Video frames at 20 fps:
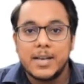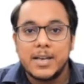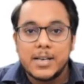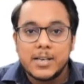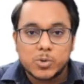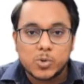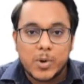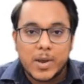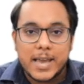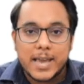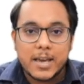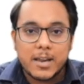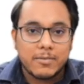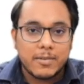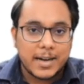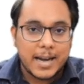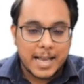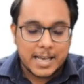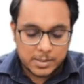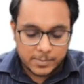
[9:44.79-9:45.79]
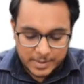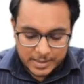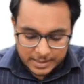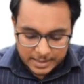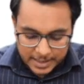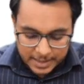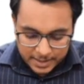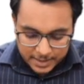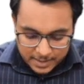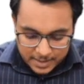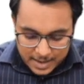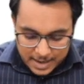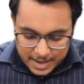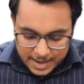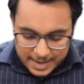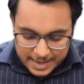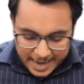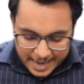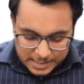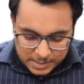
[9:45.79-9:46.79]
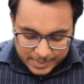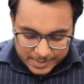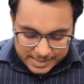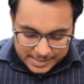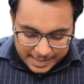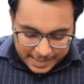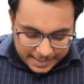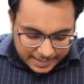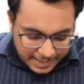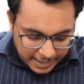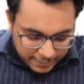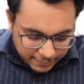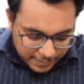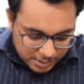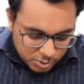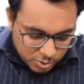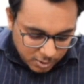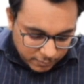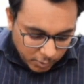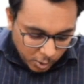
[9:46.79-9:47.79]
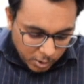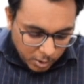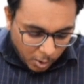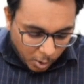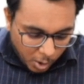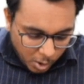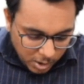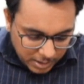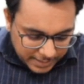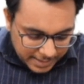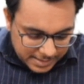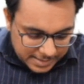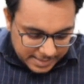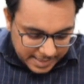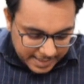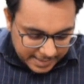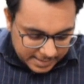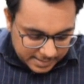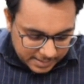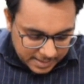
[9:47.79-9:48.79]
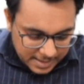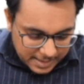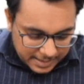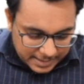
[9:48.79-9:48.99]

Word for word: So here what has been there, it has been said that first of all the states,